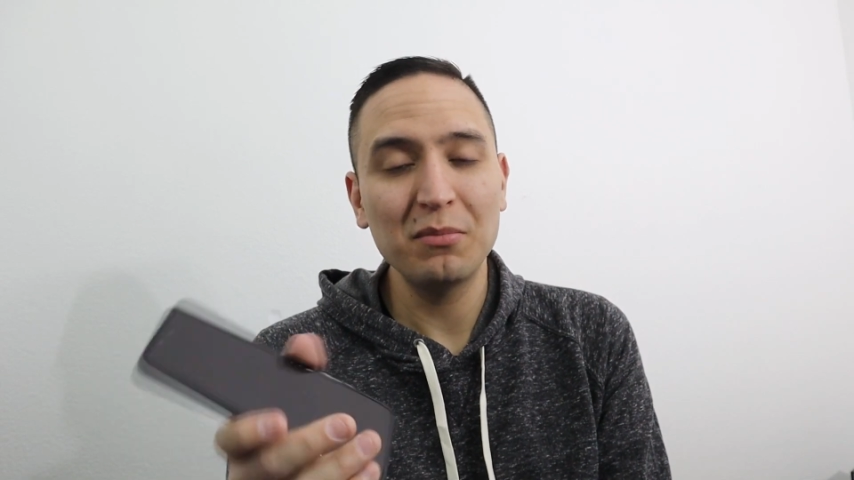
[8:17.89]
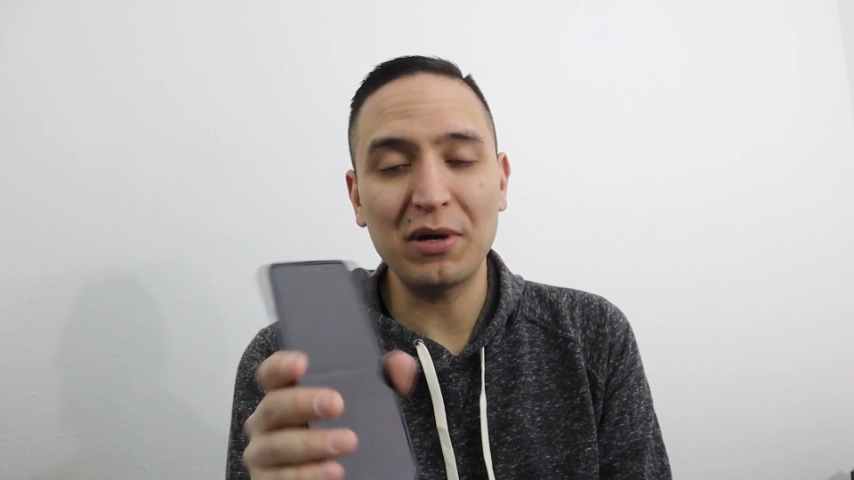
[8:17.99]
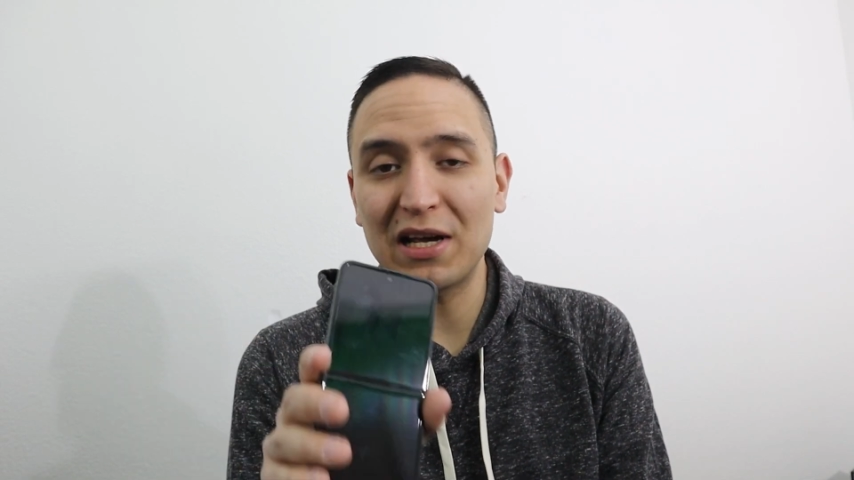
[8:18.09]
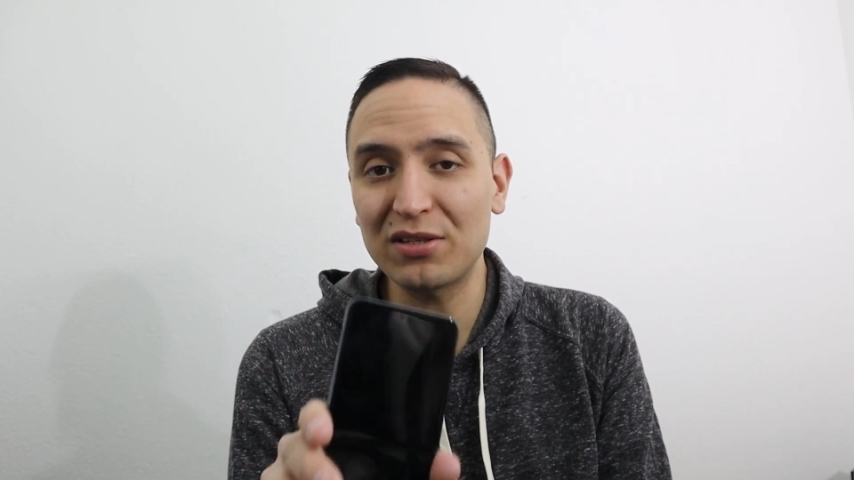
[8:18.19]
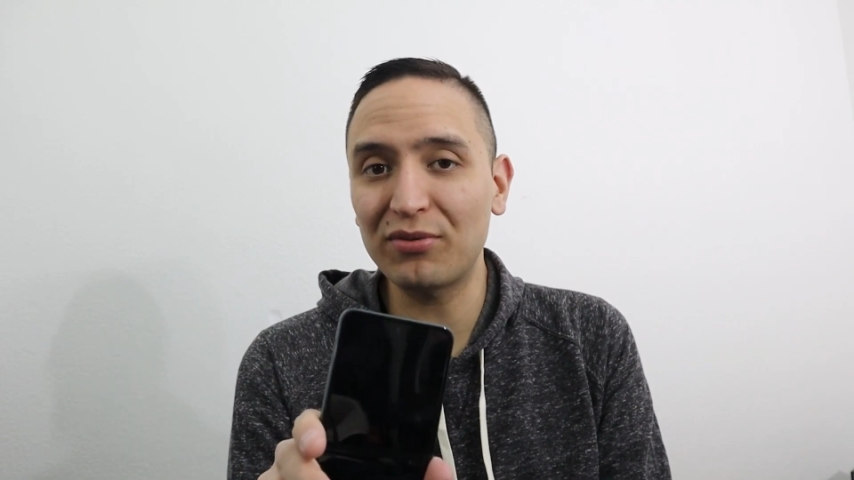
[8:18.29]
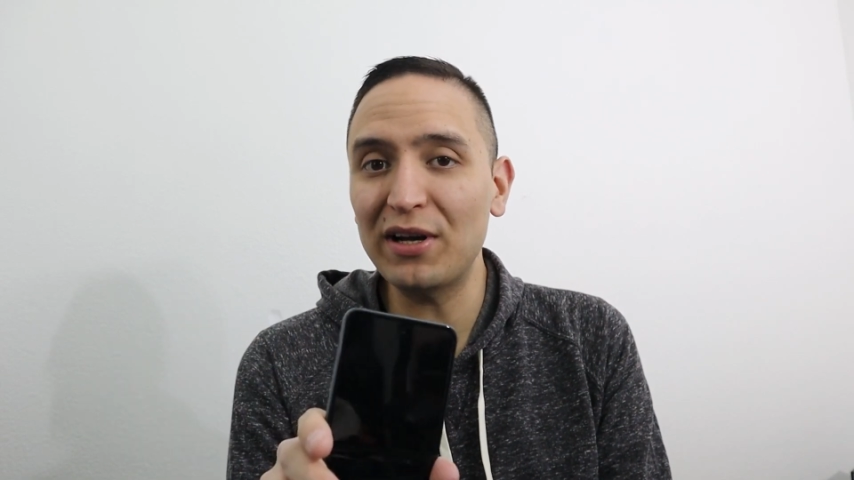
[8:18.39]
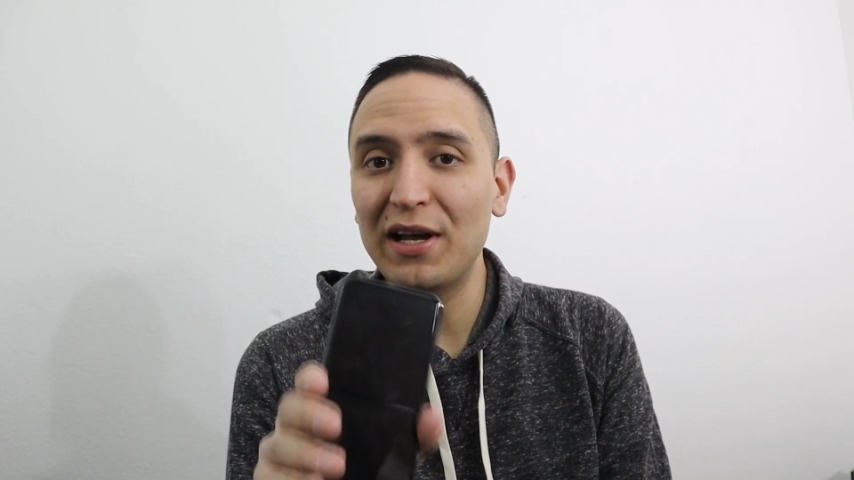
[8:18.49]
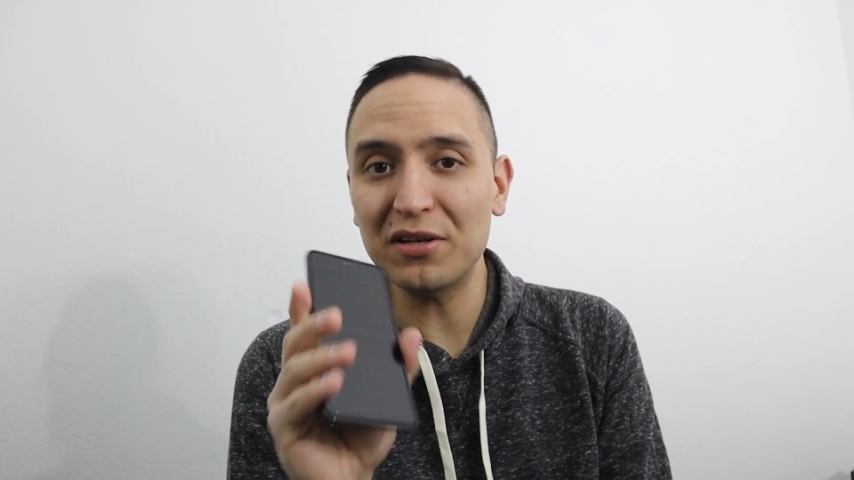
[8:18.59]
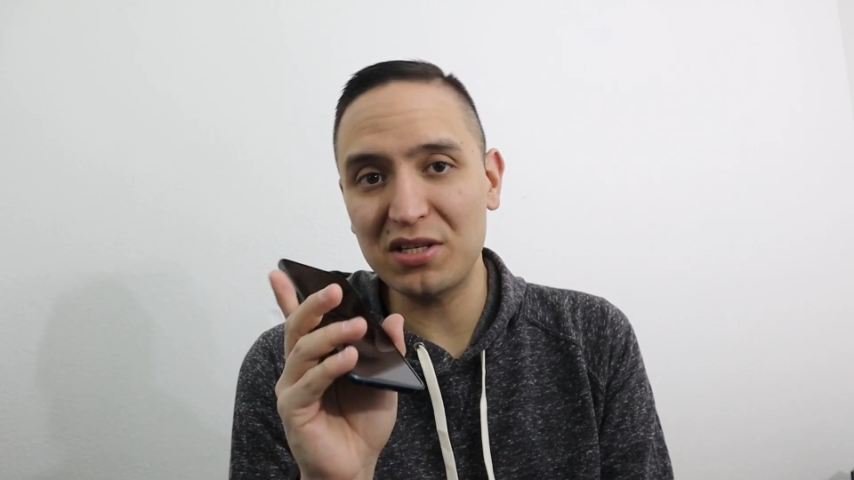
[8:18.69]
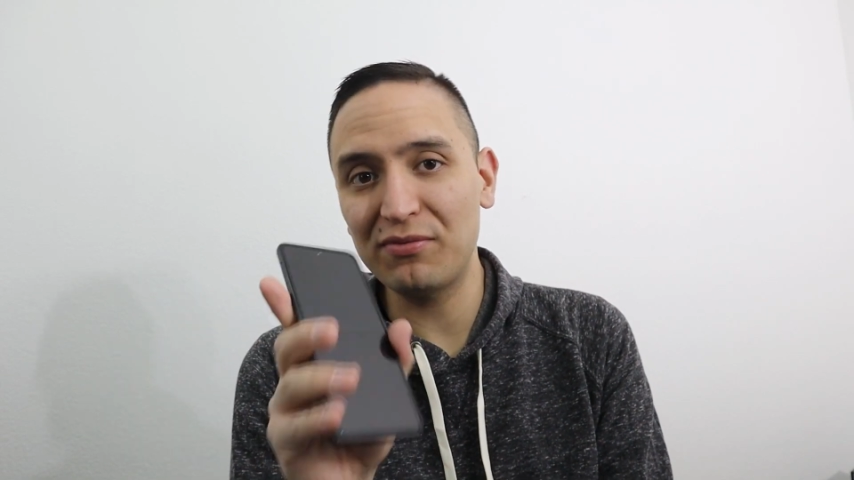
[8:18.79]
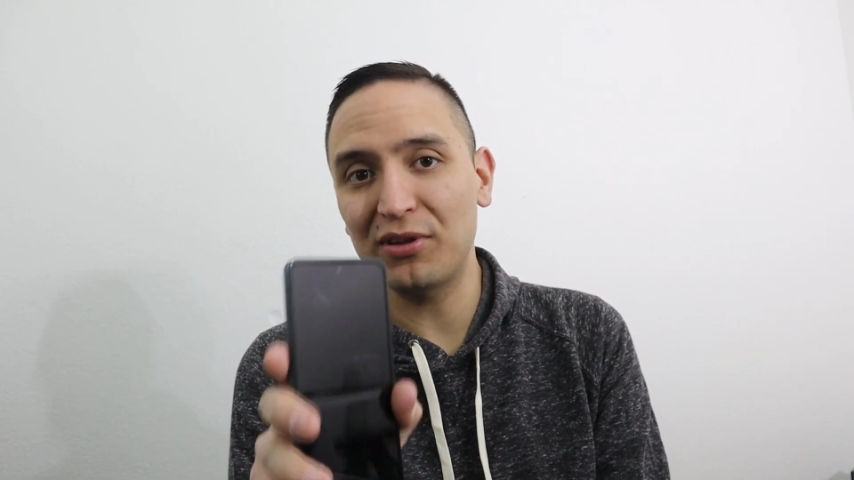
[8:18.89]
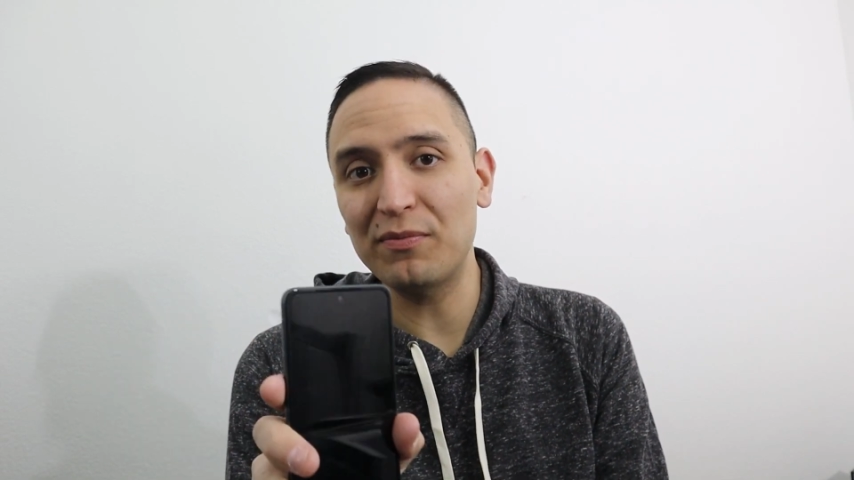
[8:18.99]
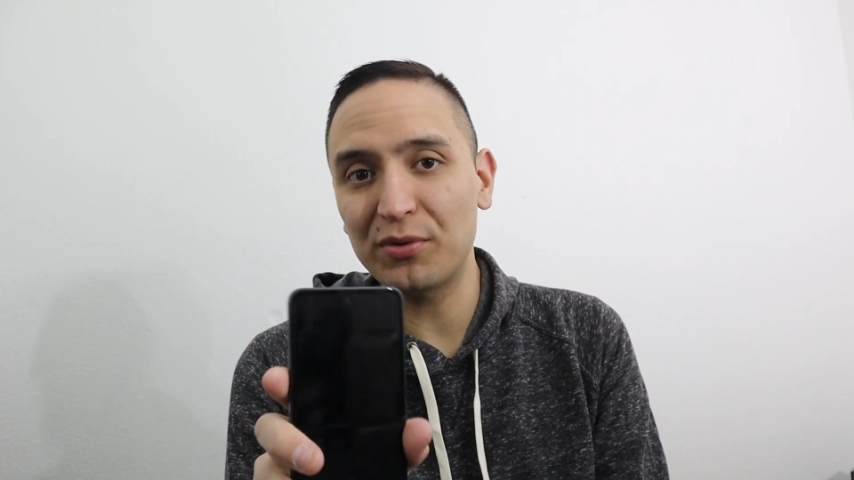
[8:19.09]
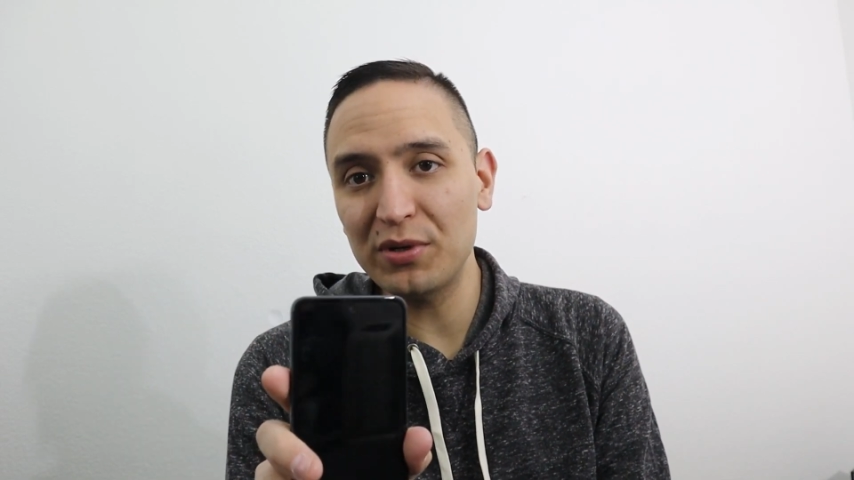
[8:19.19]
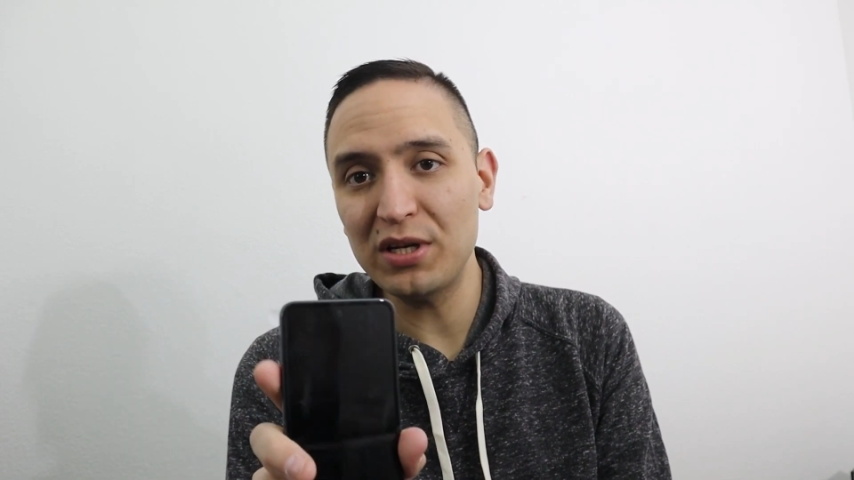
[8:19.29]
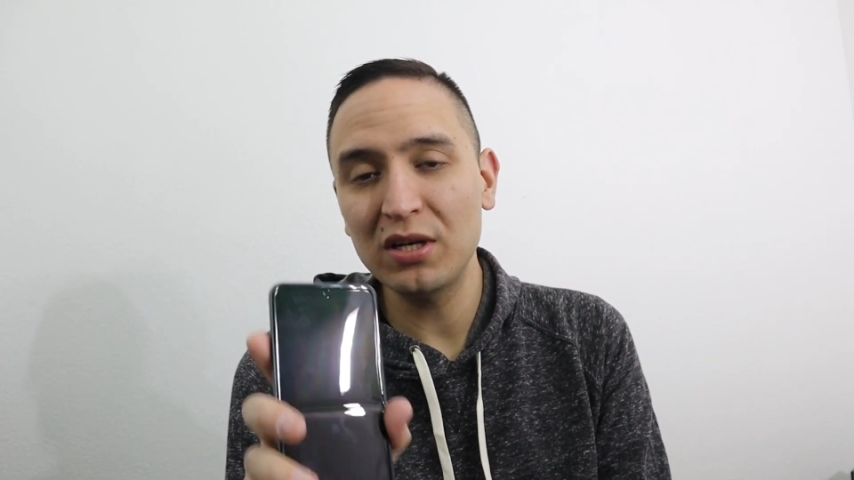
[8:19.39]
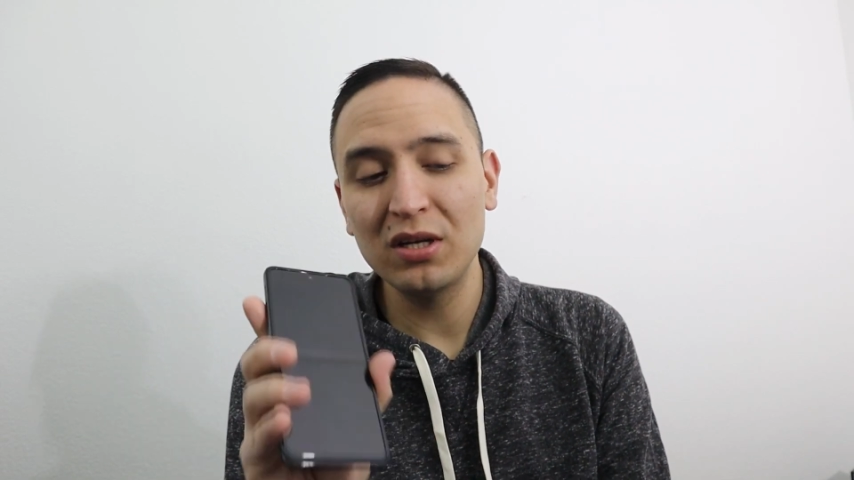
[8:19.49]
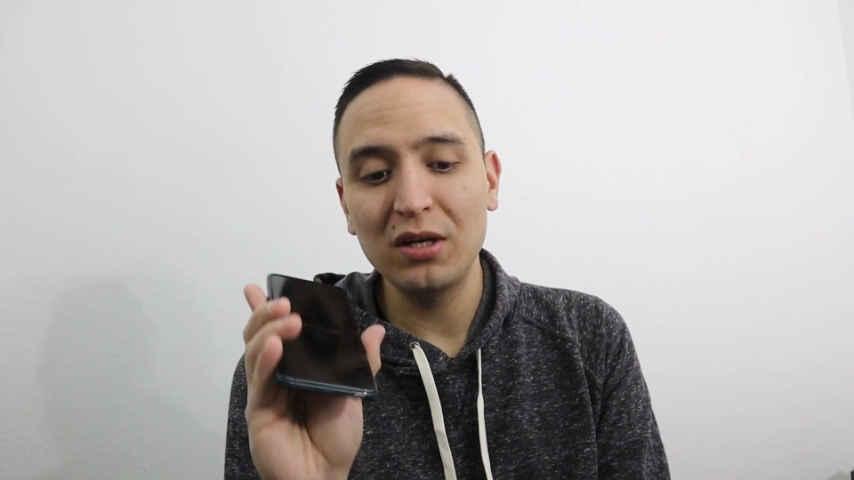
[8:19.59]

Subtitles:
But as of right now, Z Flip 3,